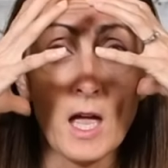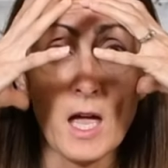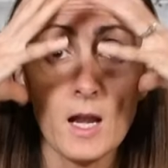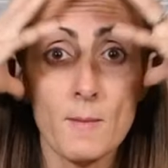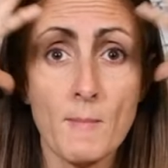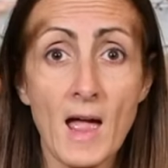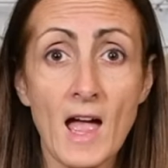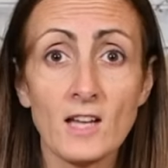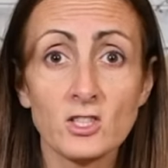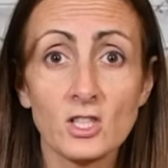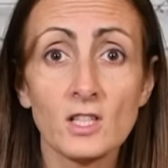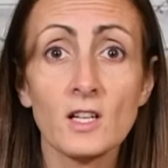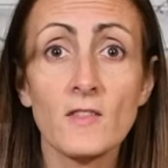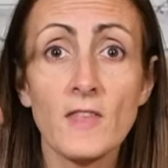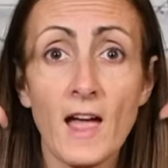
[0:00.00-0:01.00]
and
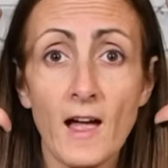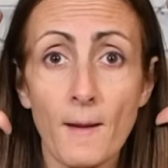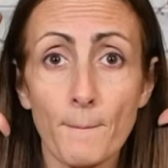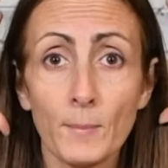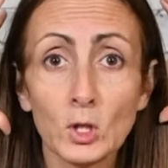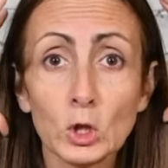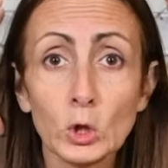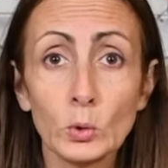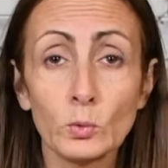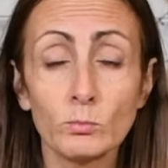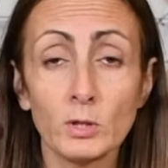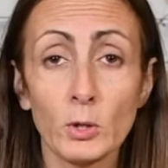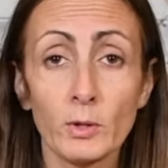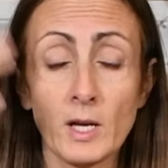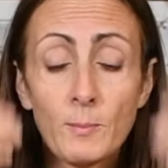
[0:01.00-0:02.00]
imagine that balloon
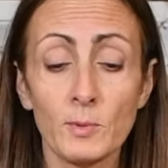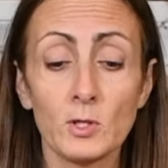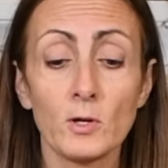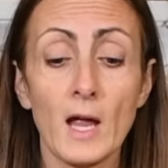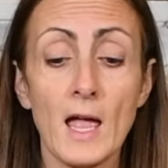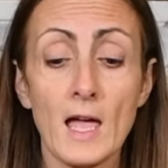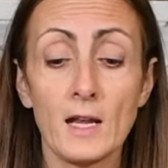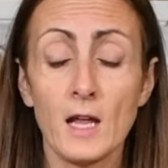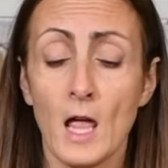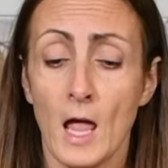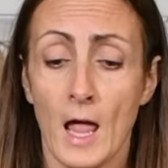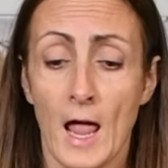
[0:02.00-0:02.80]
blowing up in your head,